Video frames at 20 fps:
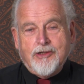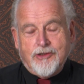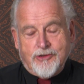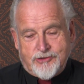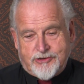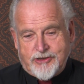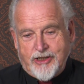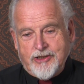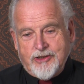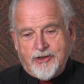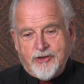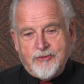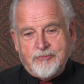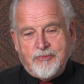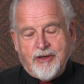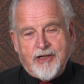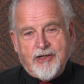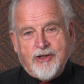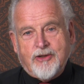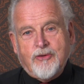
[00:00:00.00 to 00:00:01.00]
You take your
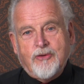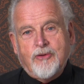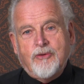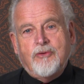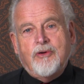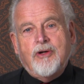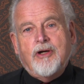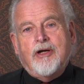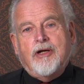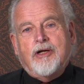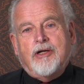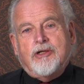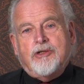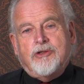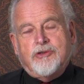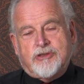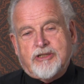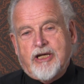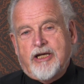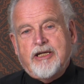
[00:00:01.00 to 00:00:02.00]
medical,
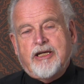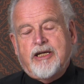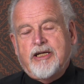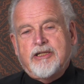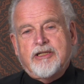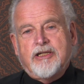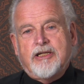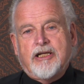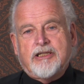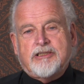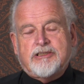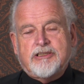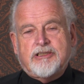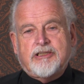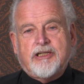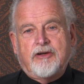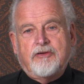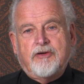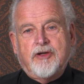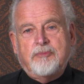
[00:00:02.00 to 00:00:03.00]
you take in the
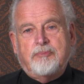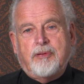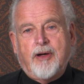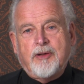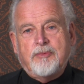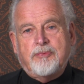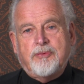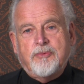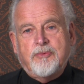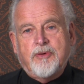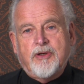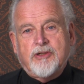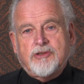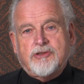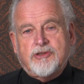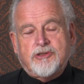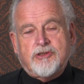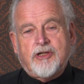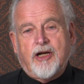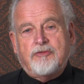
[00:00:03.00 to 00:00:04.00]
necessary paperwork
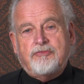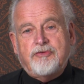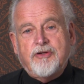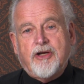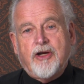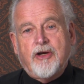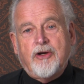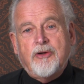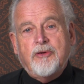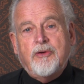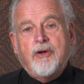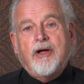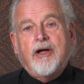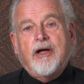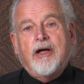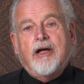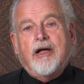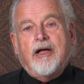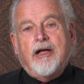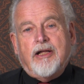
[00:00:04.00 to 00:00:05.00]
to Trafico.
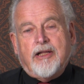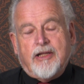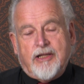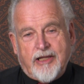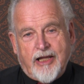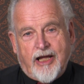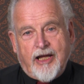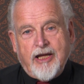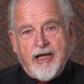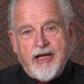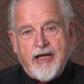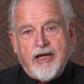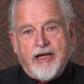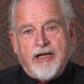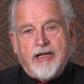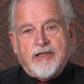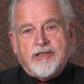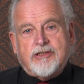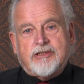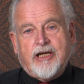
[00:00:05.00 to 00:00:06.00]
They
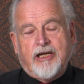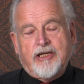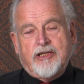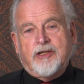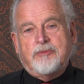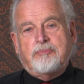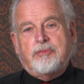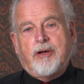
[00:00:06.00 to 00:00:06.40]
take the